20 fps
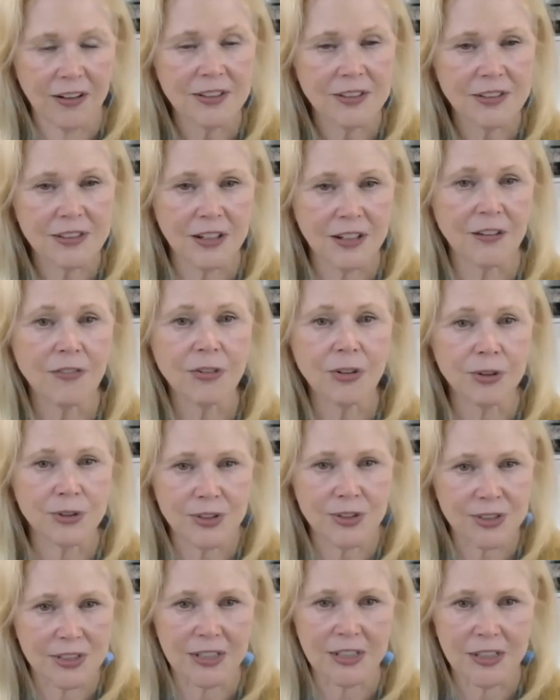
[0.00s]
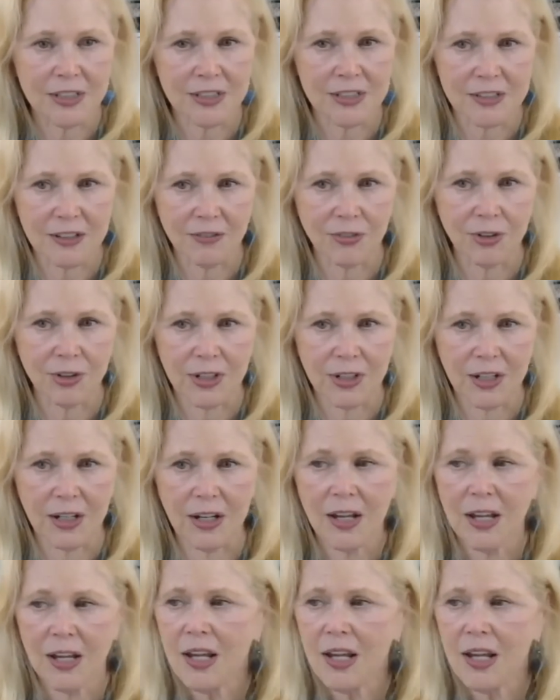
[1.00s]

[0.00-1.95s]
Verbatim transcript: several scenes every day.